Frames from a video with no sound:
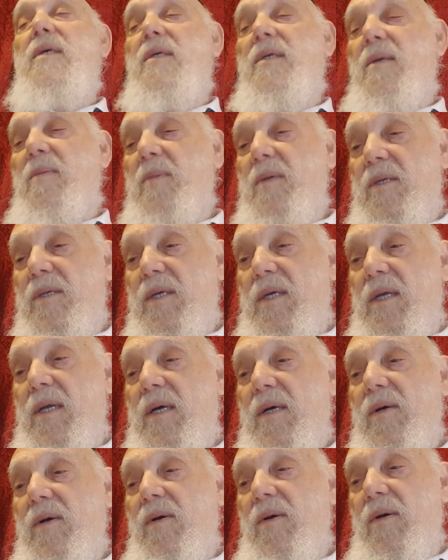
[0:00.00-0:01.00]
them in
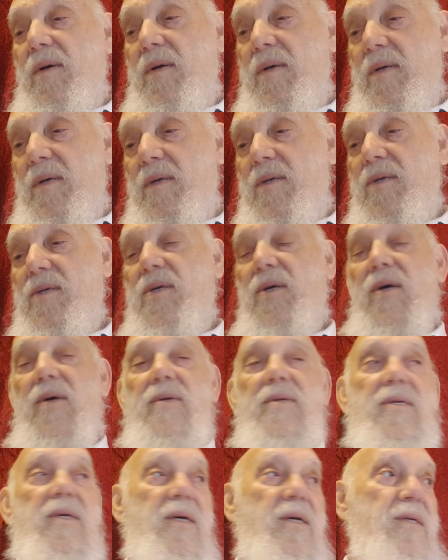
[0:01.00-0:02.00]
synagogue. It
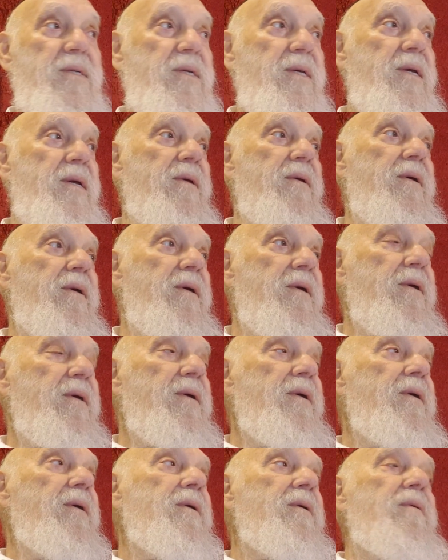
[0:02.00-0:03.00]
shows there is a
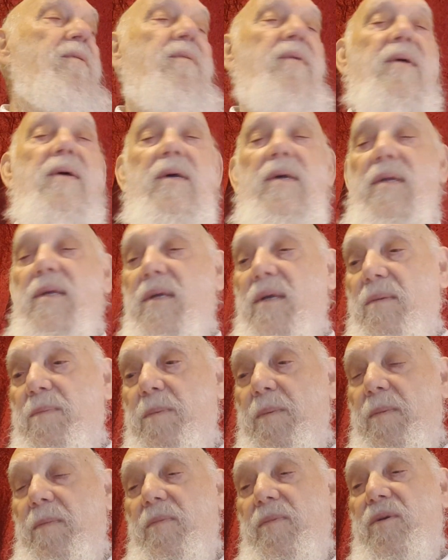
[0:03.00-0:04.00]
very deep
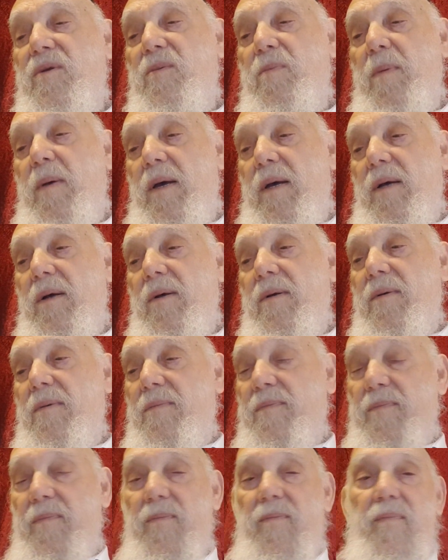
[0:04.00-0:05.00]
spark
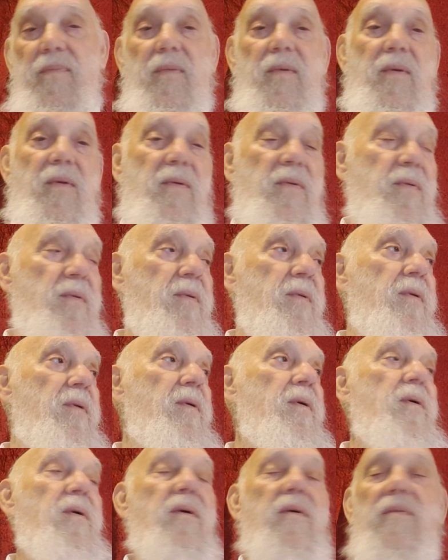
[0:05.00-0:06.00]

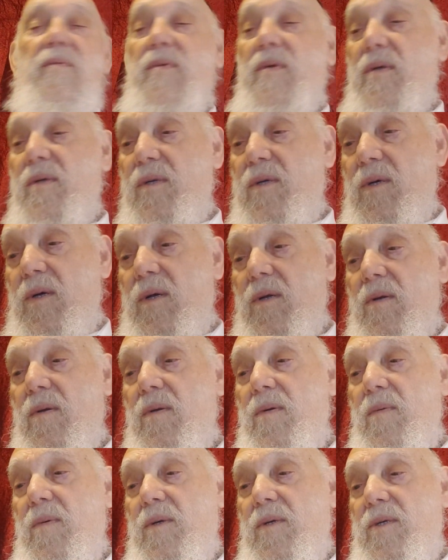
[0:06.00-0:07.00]
of the soul
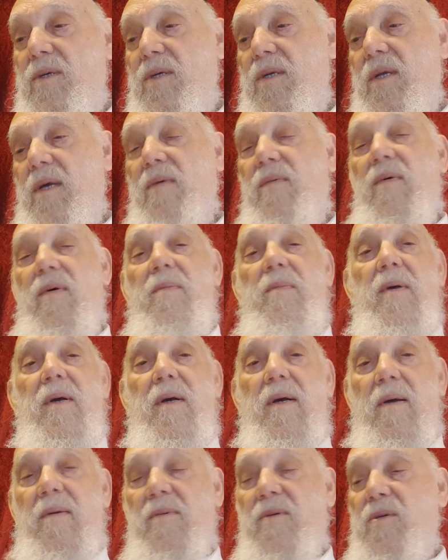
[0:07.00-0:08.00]
which never
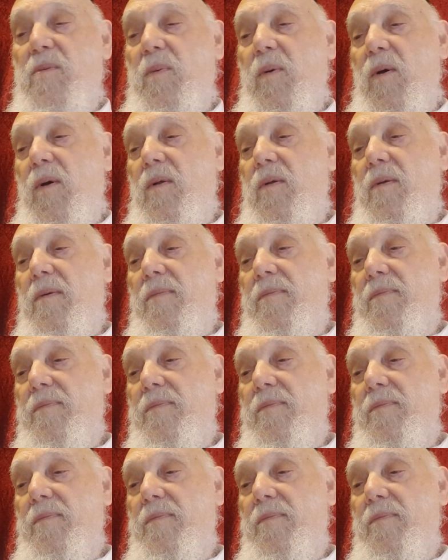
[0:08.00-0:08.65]
becomes spoiled.